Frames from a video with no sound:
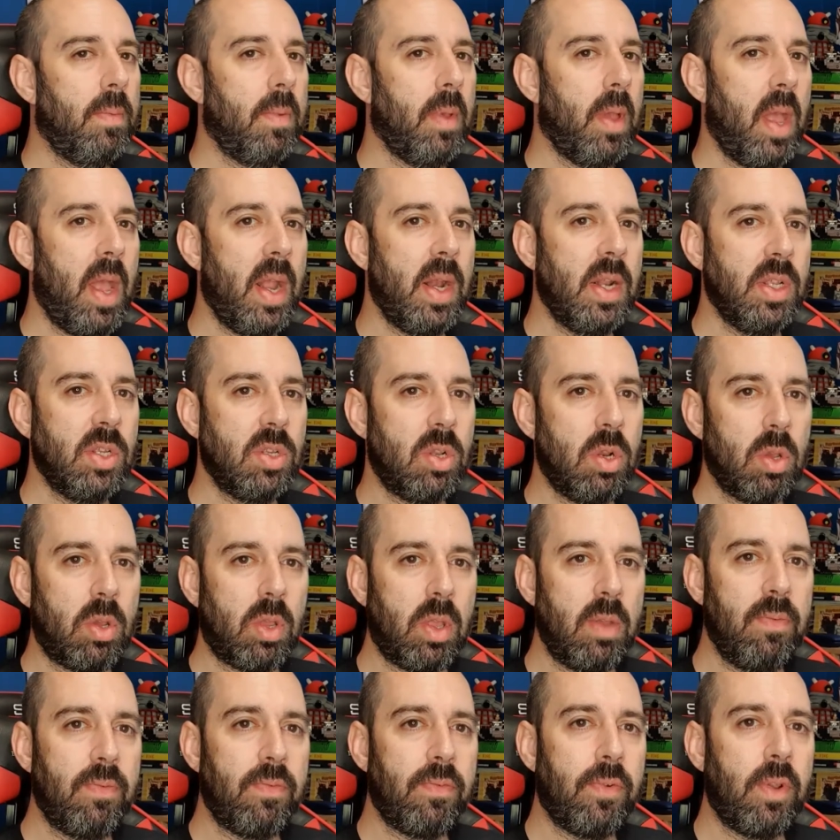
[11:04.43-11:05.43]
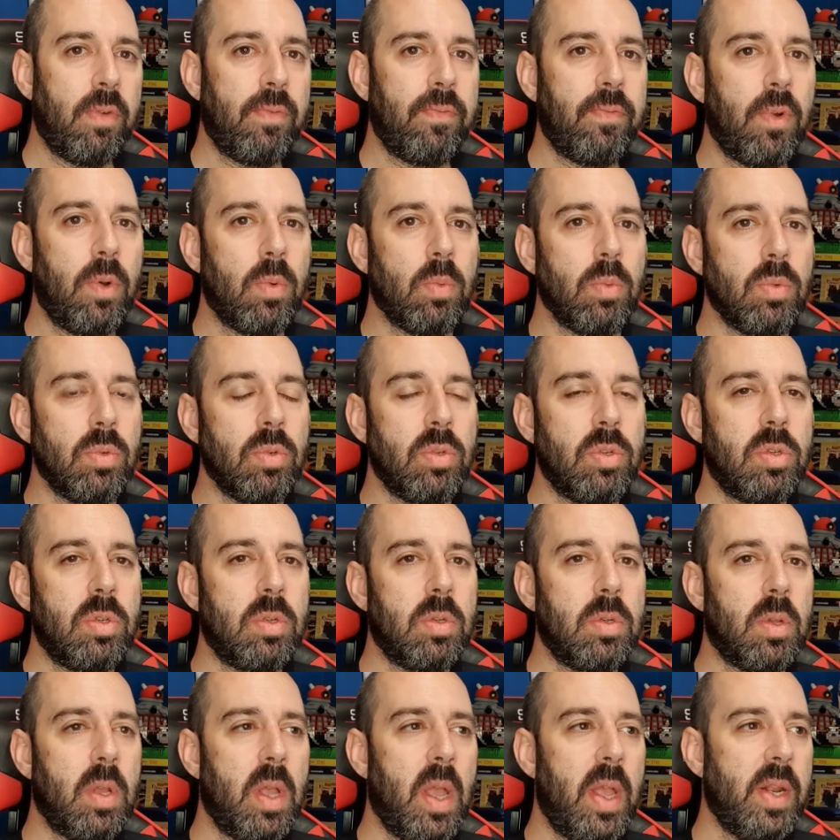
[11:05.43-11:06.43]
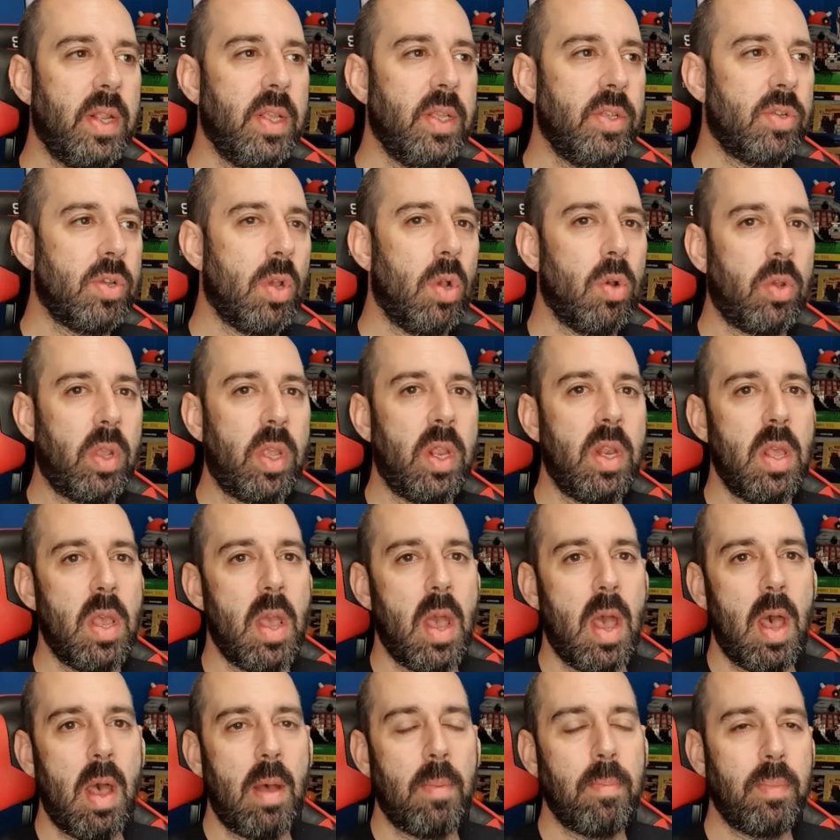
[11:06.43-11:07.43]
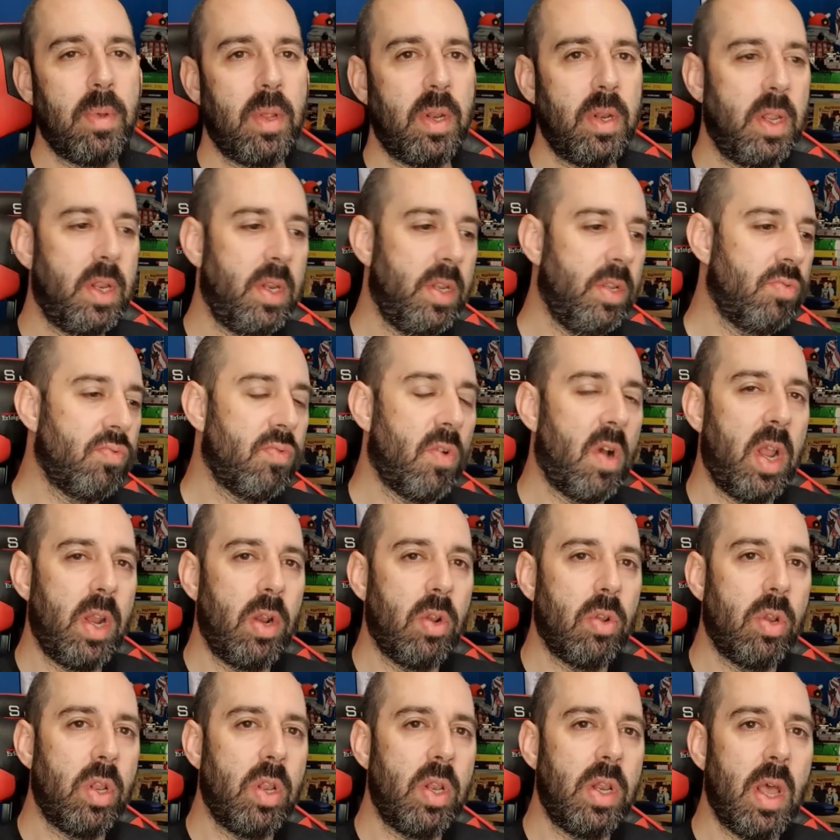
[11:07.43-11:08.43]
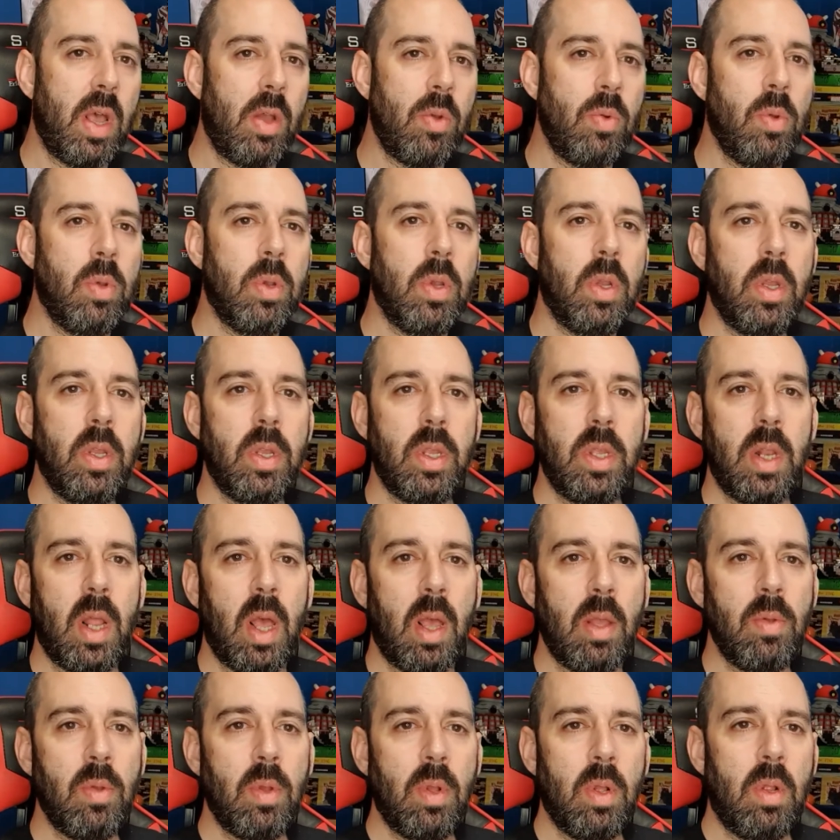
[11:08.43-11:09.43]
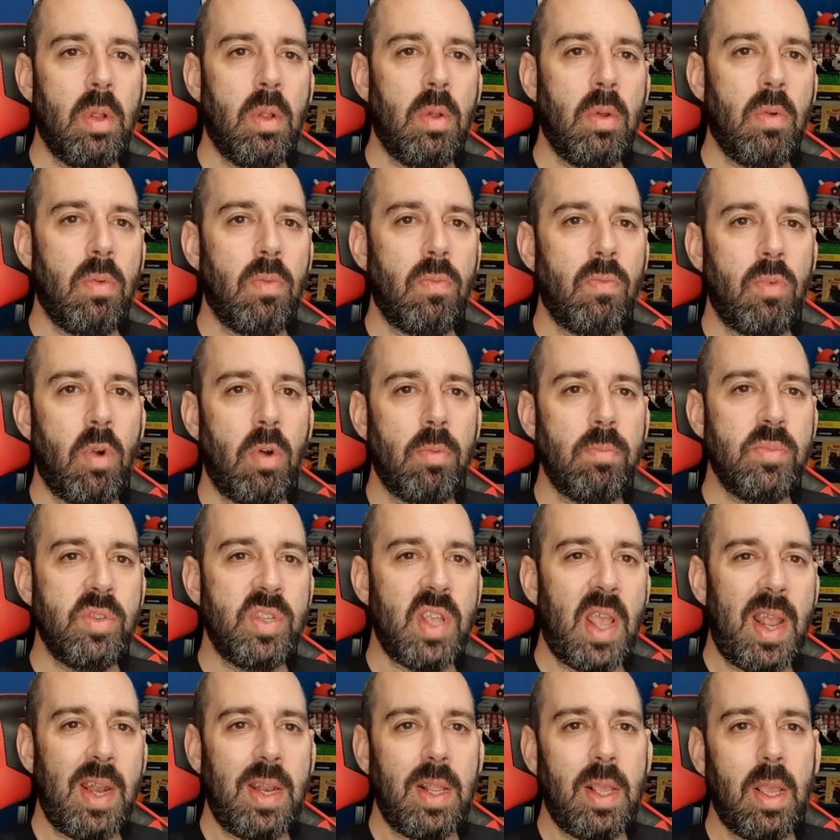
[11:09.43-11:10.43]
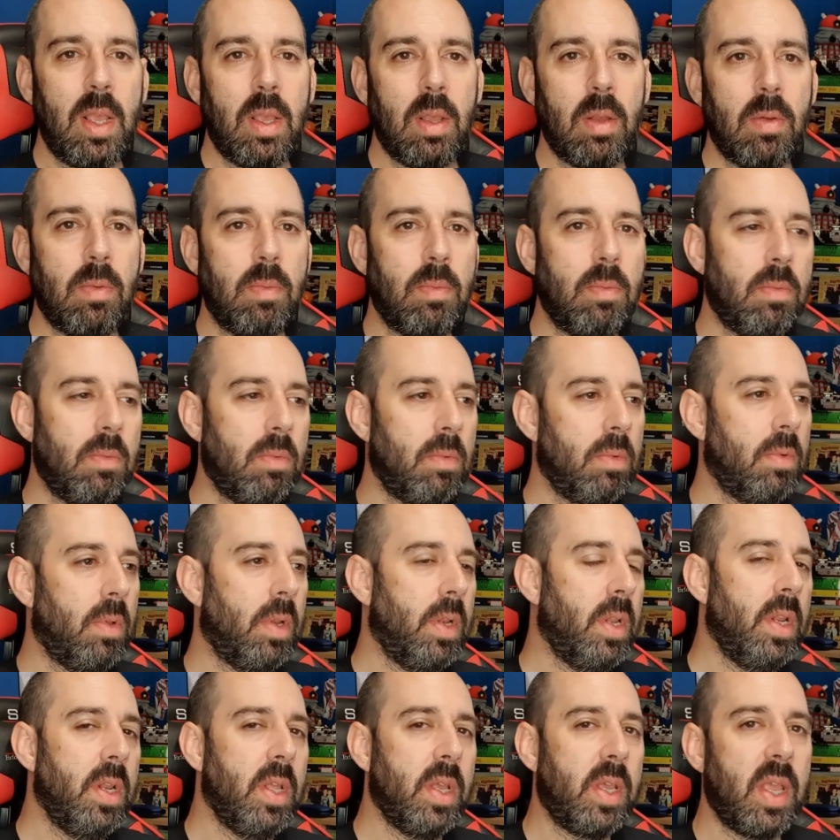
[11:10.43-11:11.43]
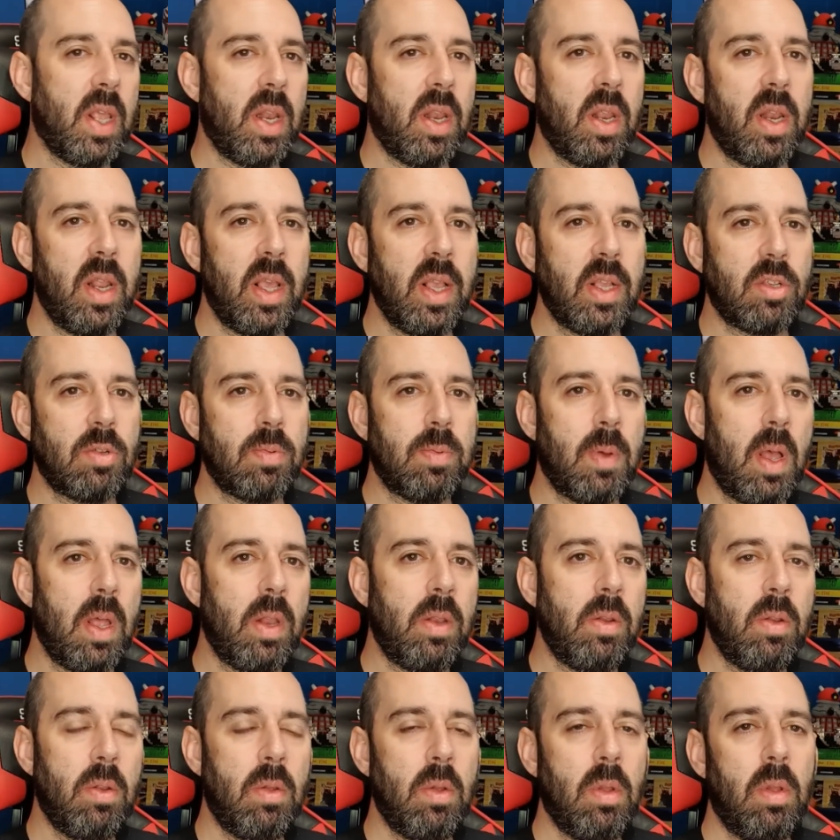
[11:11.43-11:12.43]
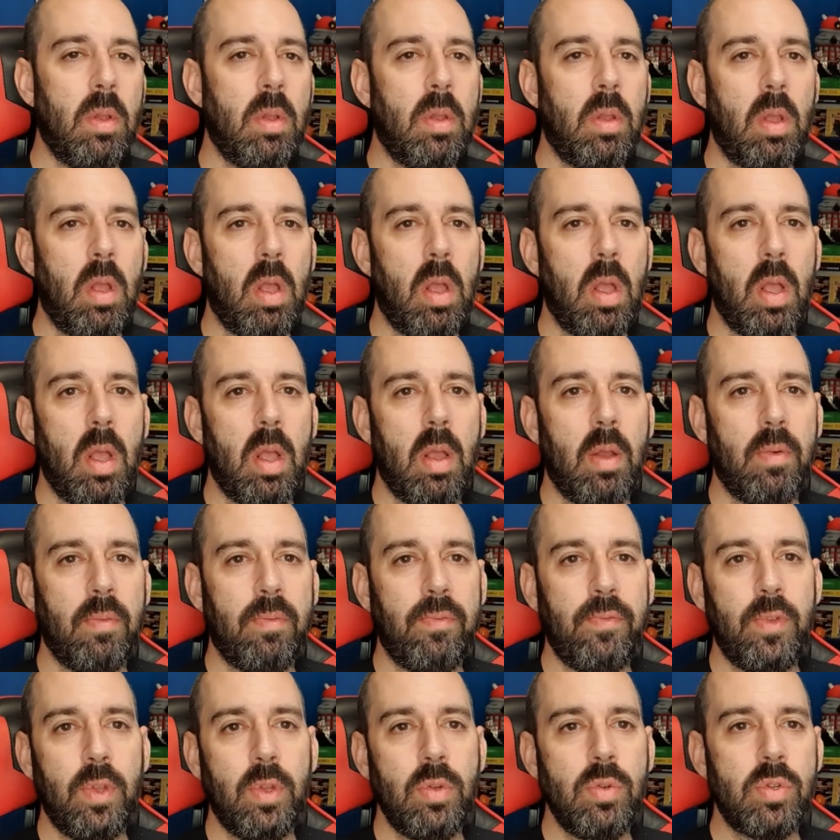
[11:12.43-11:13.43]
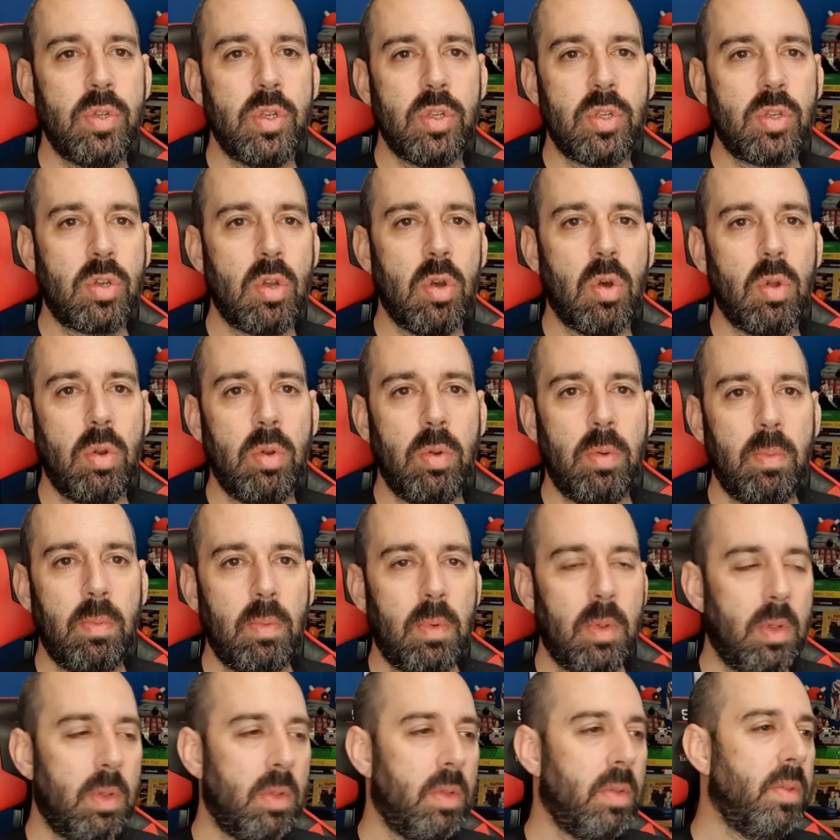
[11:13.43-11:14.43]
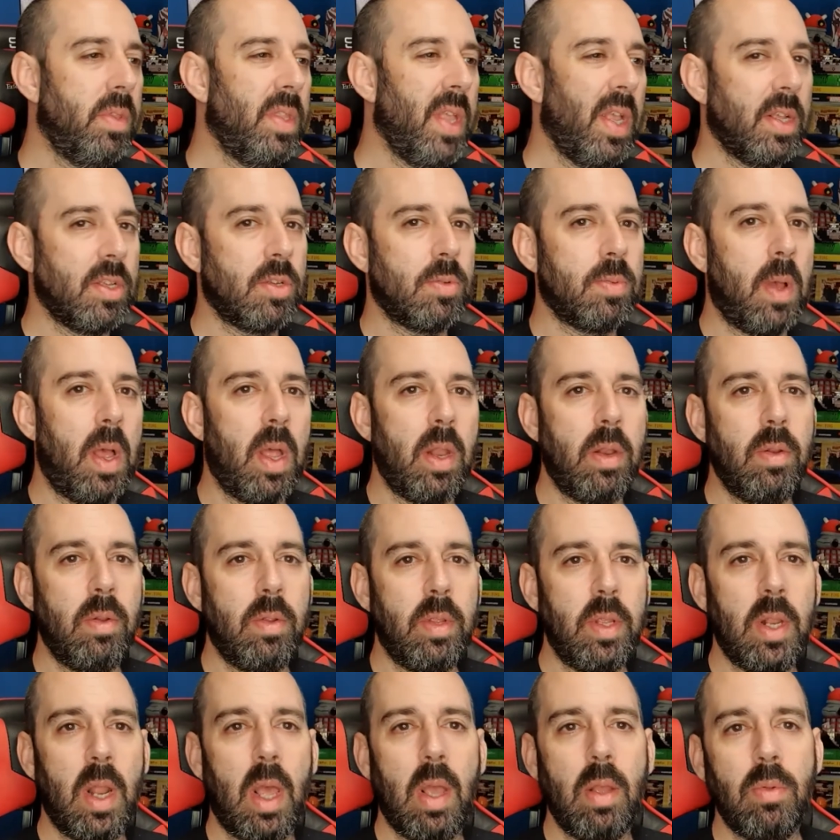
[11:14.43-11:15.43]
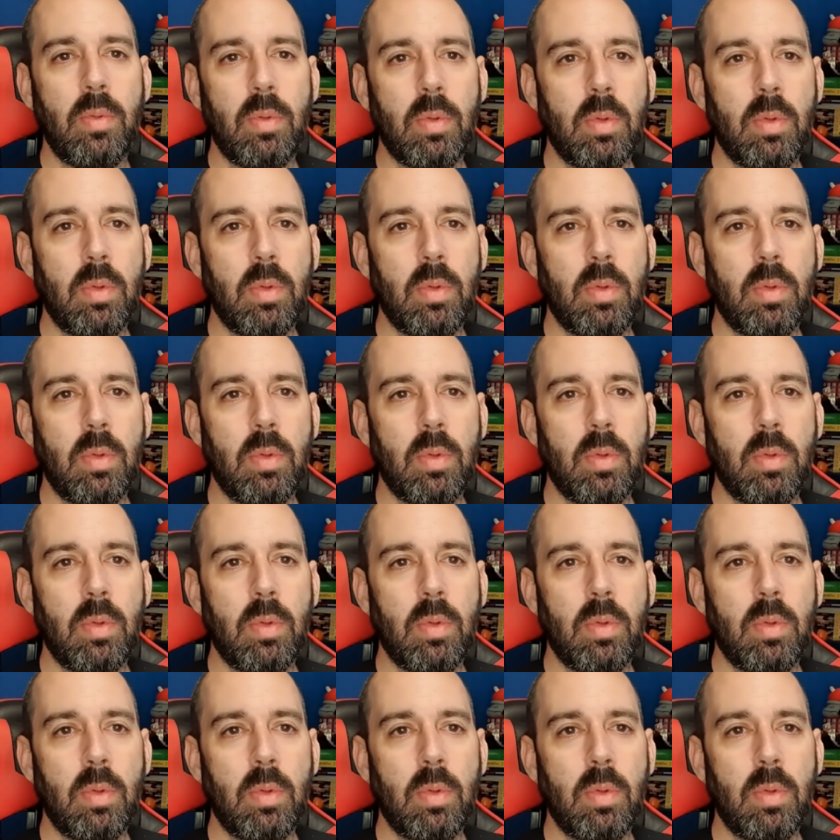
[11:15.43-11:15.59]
and he's looking for the faults and he's hooking it up, and then he's writing on a note, you know, ROM's had it, and then you get the next one, fuse has gone, next one, you know,